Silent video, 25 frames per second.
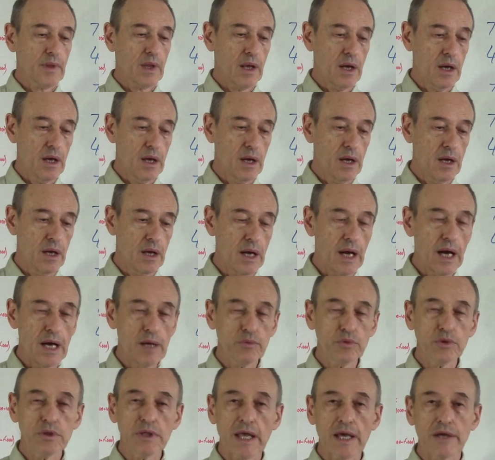uh, I
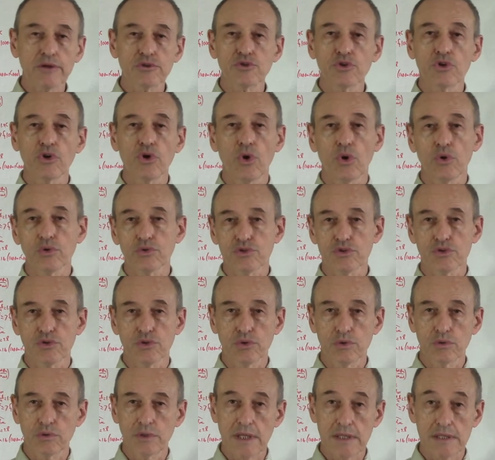would like to go
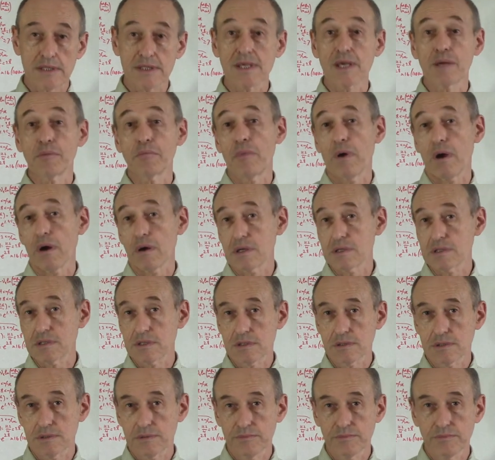to let's say
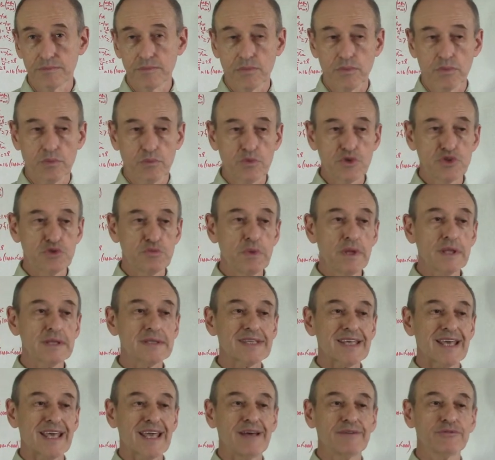Mars, which means
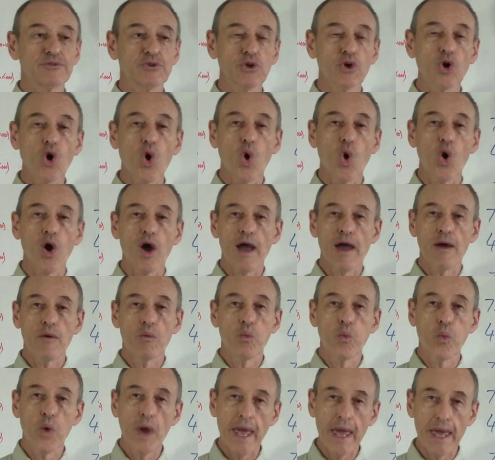I have to go
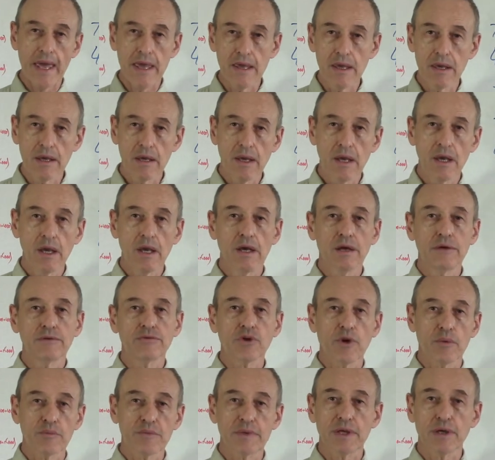away
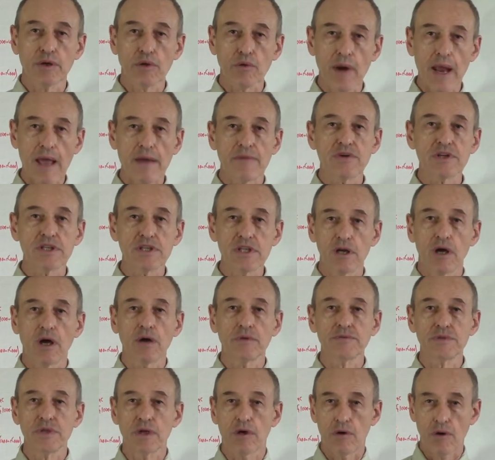from the gravity
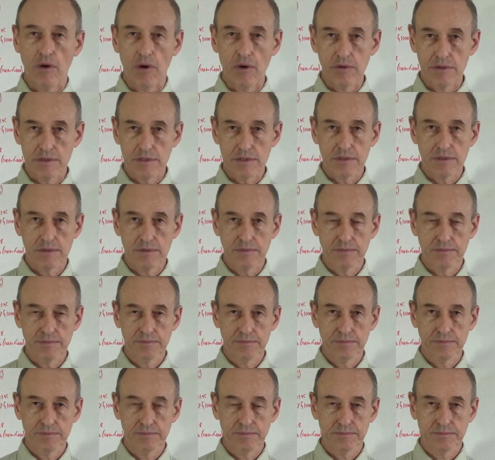of the earth
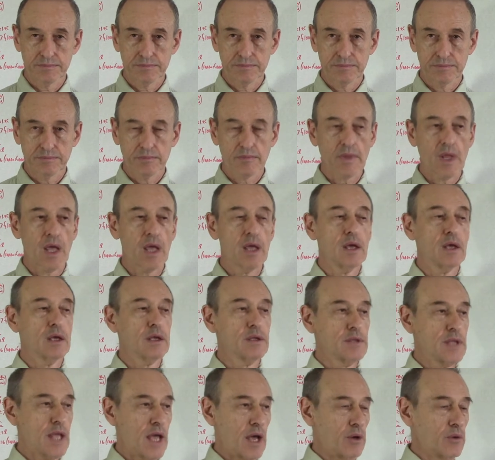
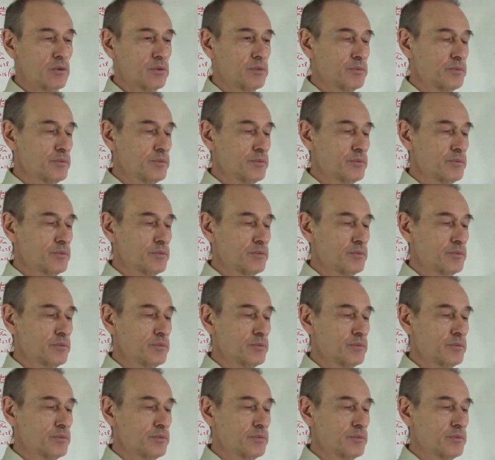now